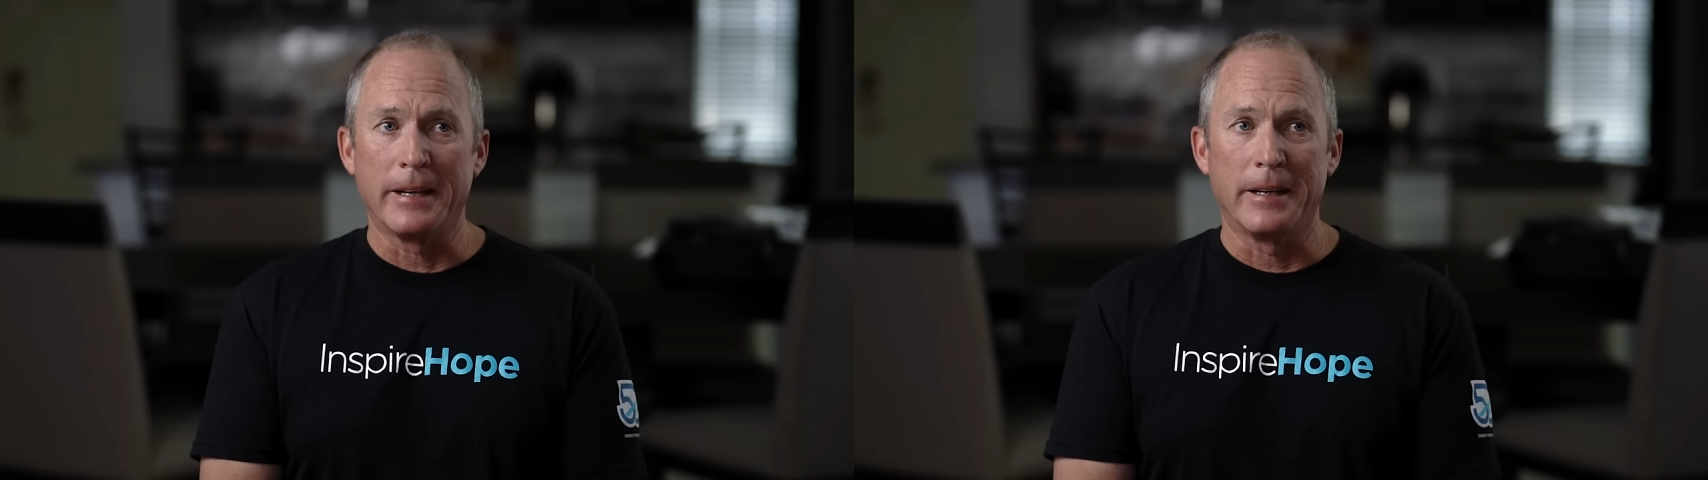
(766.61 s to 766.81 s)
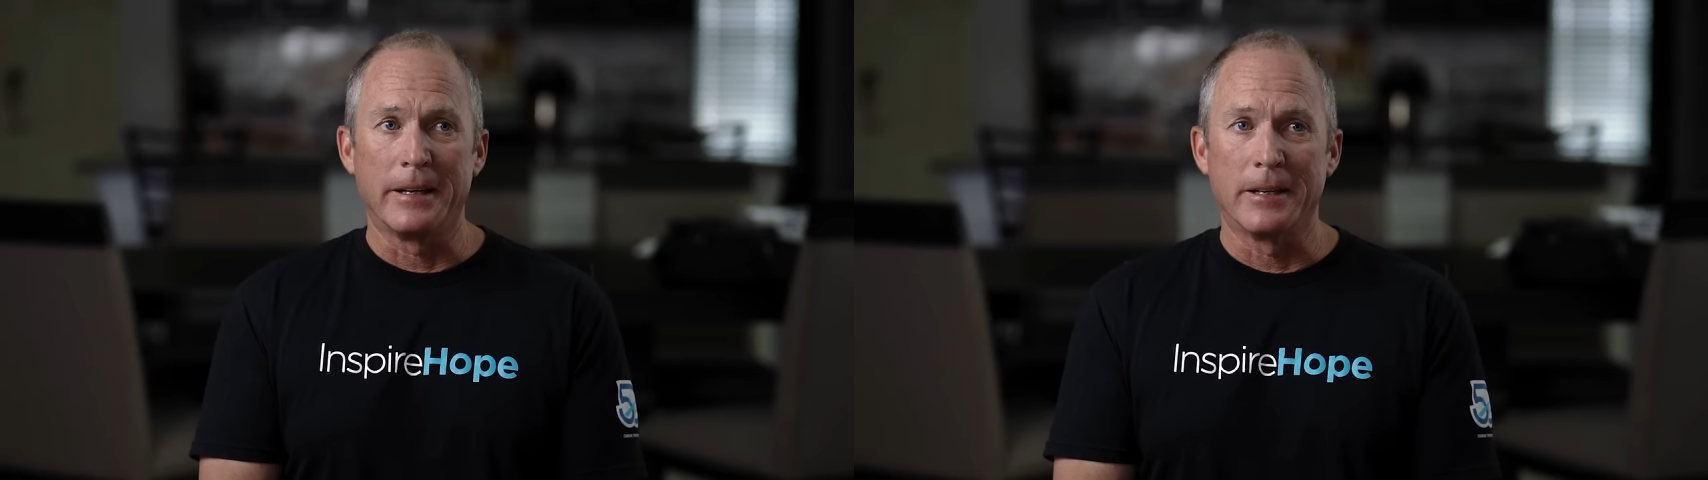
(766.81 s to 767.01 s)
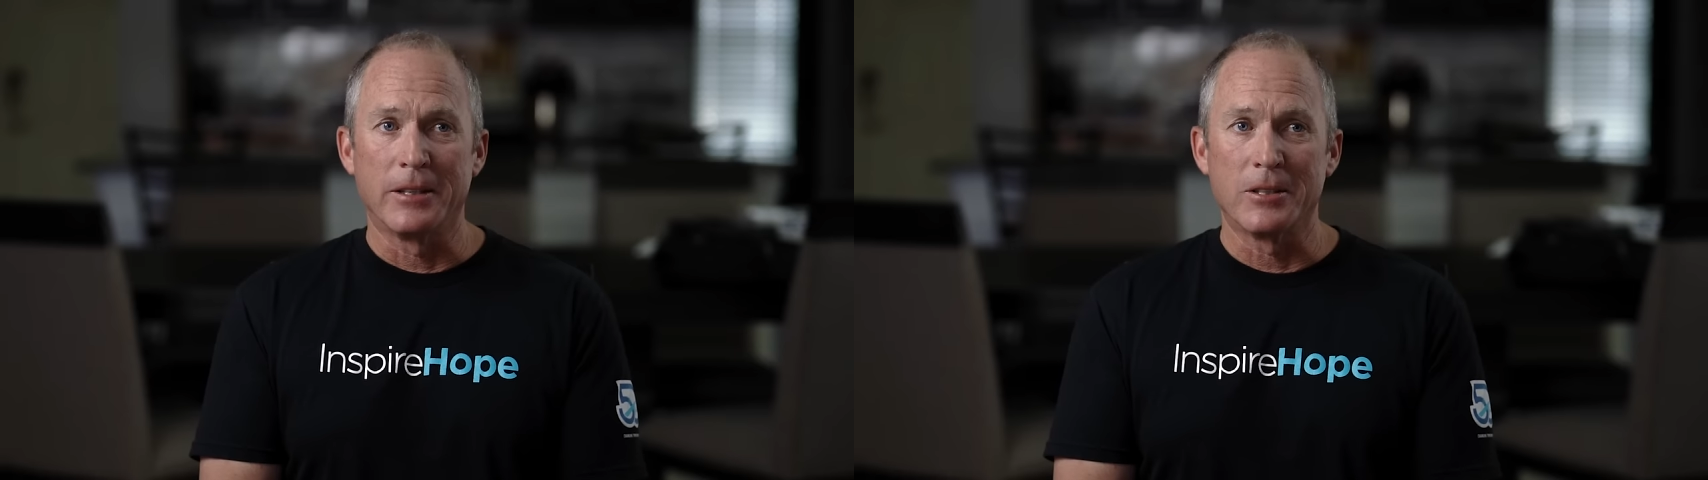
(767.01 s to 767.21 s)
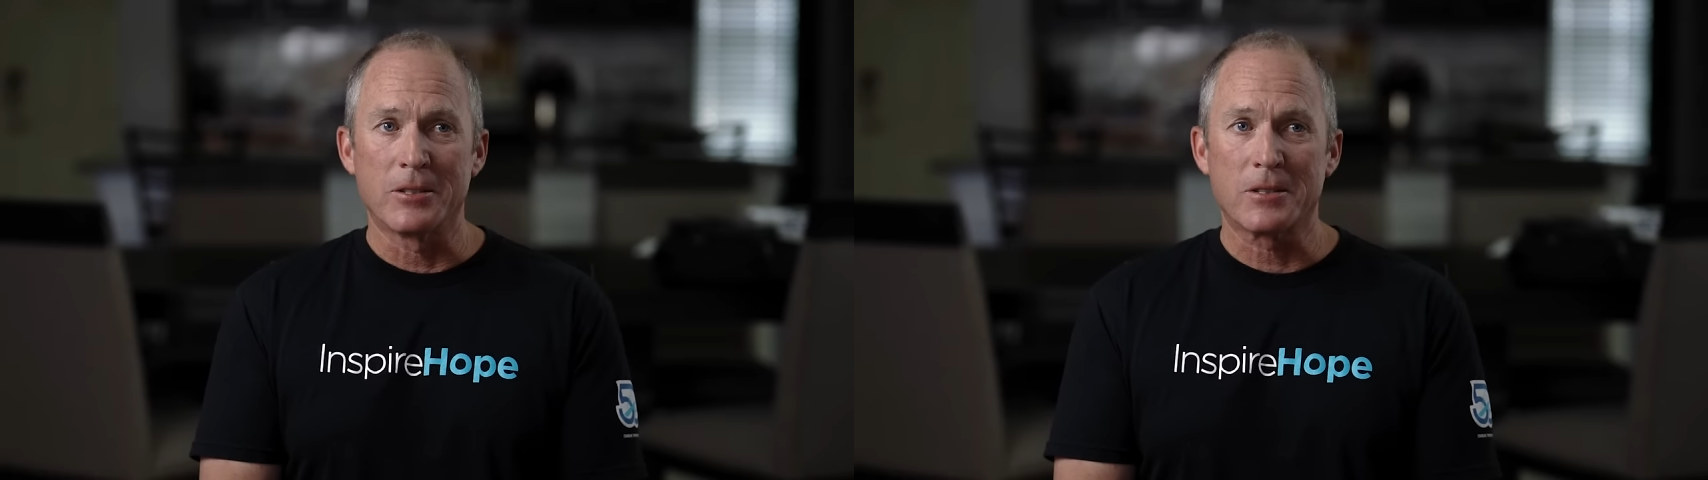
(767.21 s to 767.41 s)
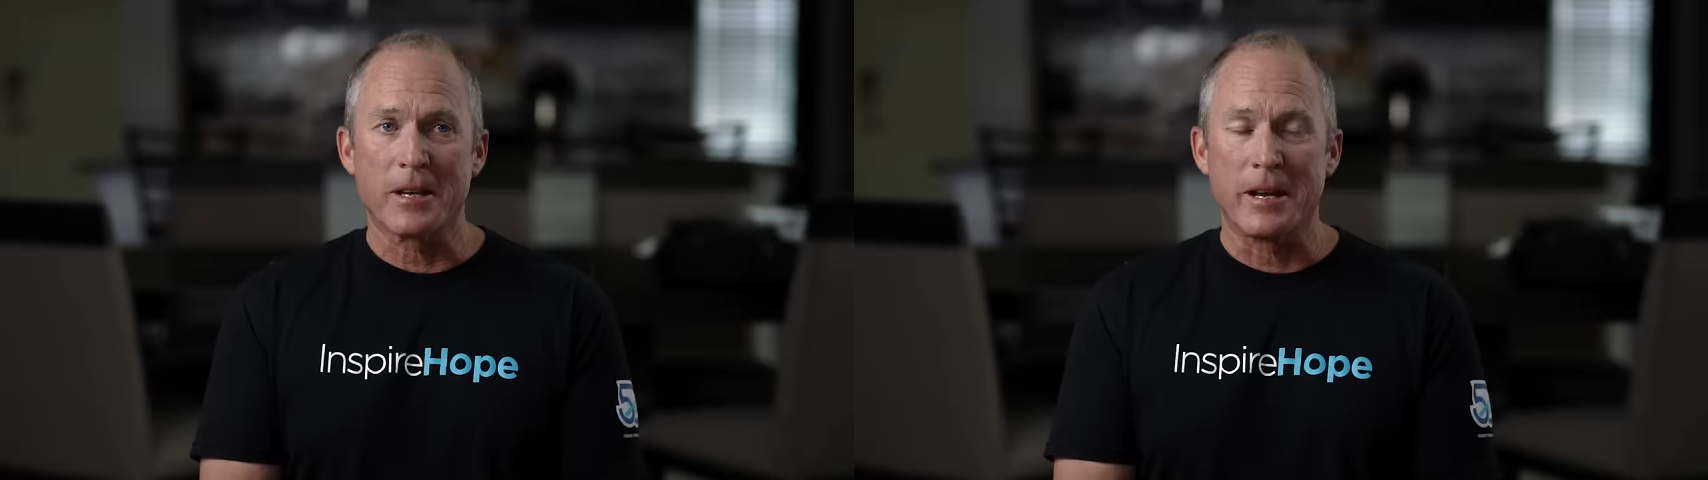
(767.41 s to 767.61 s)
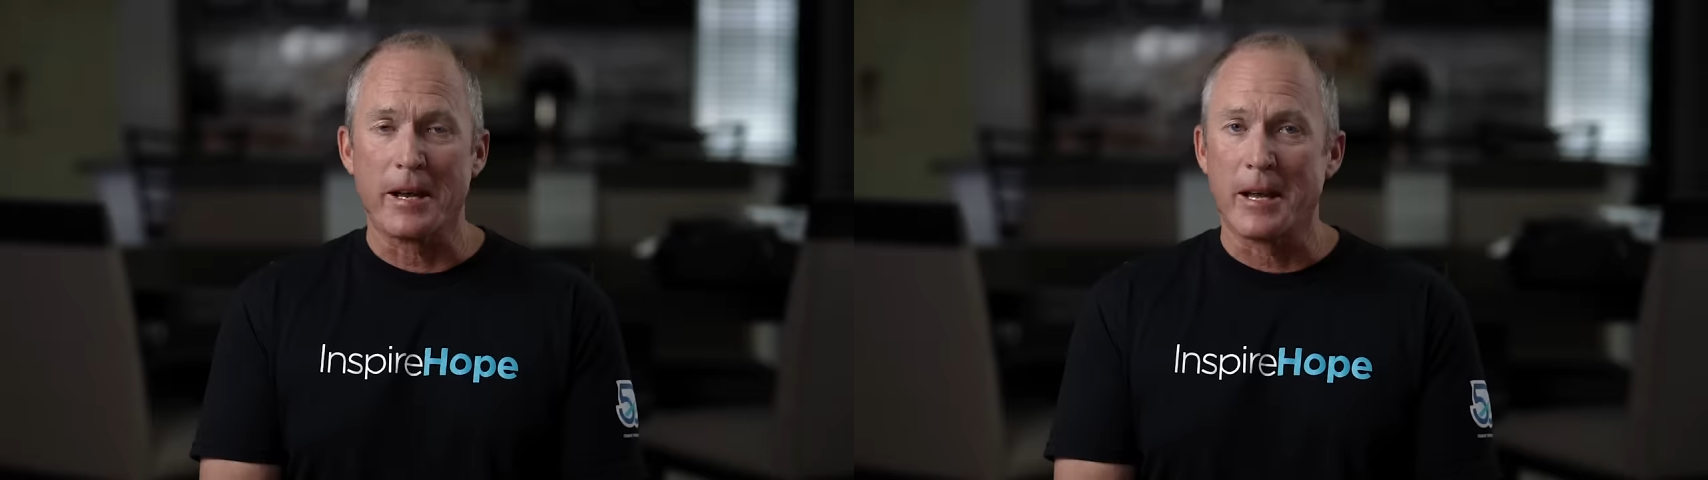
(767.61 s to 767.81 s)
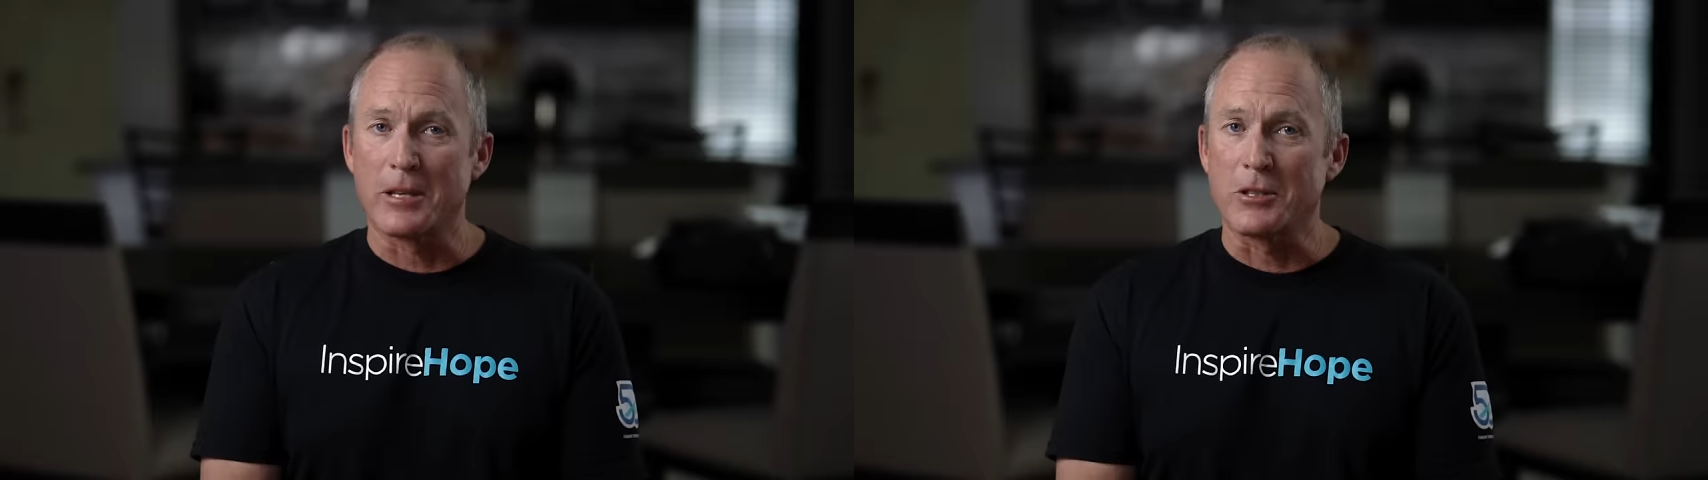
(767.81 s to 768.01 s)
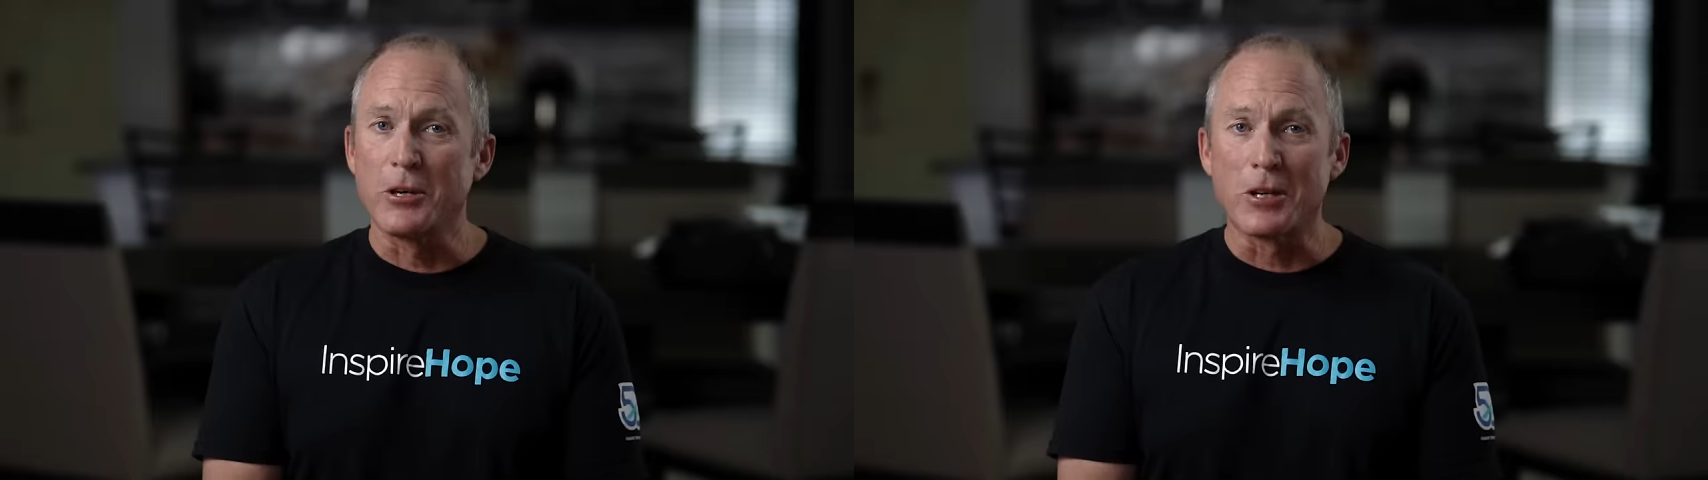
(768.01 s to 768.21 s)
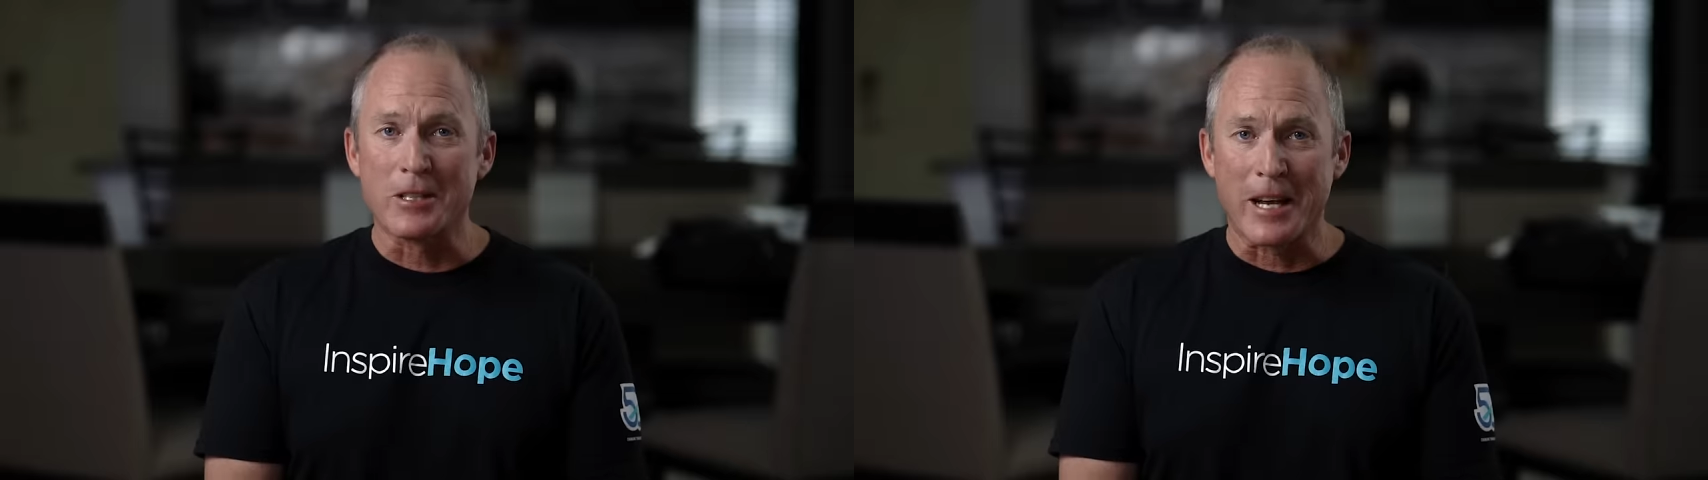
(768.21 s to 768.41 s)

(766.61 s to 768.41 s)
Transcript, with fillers: is as good as